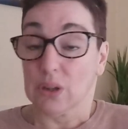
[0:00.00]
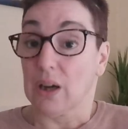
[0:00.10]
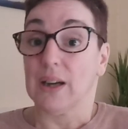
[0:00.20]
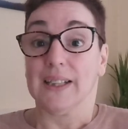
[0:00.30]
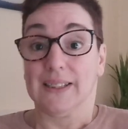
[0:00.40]

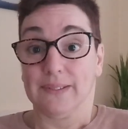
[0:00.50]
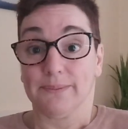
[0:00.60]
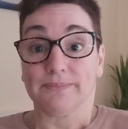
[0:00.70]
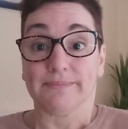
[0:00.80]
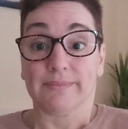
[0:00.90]
tired.
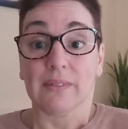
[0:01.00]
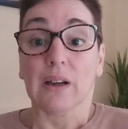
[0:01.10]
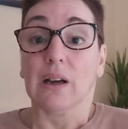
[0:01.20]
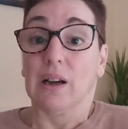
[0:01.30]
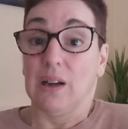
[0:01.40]

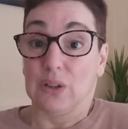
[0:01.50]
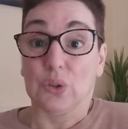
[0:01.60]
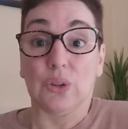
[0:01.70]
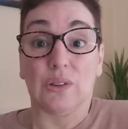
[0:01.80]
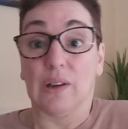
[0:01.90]
I
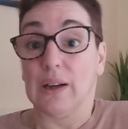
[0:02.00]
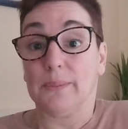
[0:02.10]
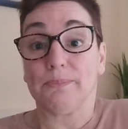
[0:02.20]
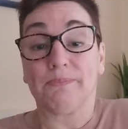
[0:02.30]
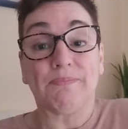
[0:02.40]
couldn't cope.